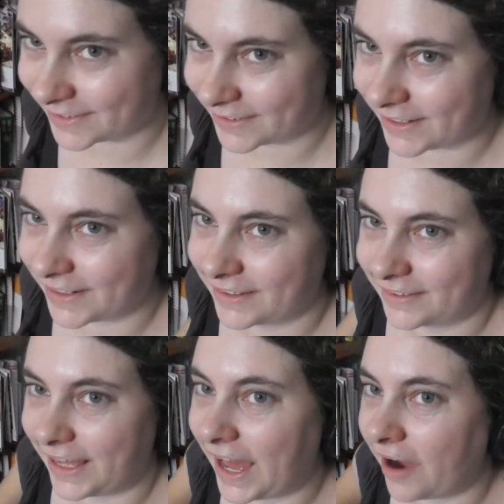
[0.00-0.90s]
in the
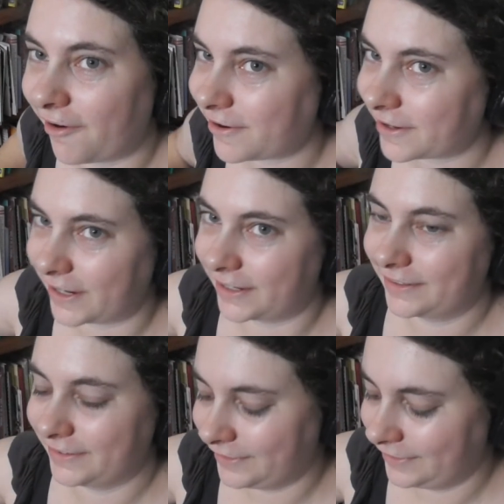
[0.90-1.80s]
next hour and
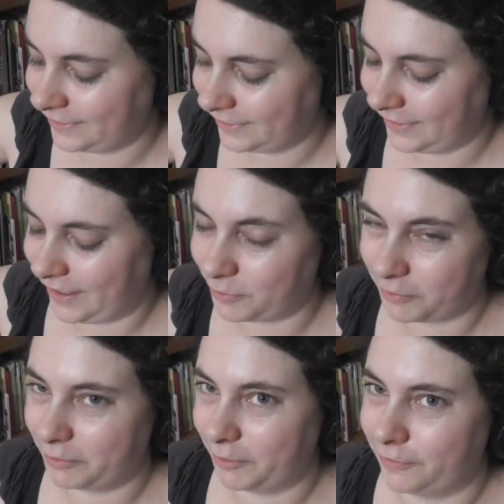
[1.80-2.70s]
I
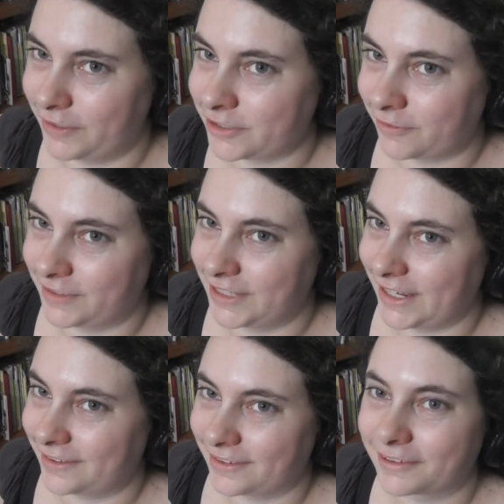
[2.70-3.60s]
probably won't finish off the
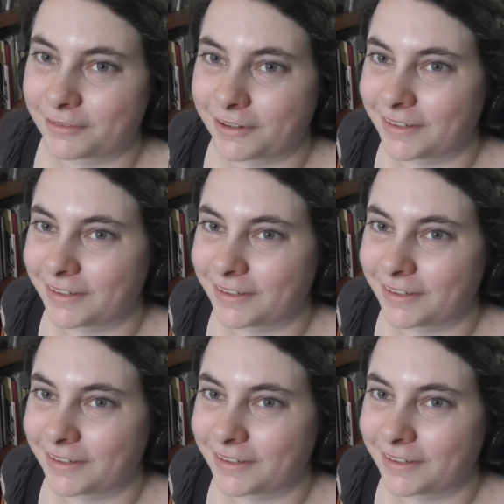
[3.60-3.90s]
text as well.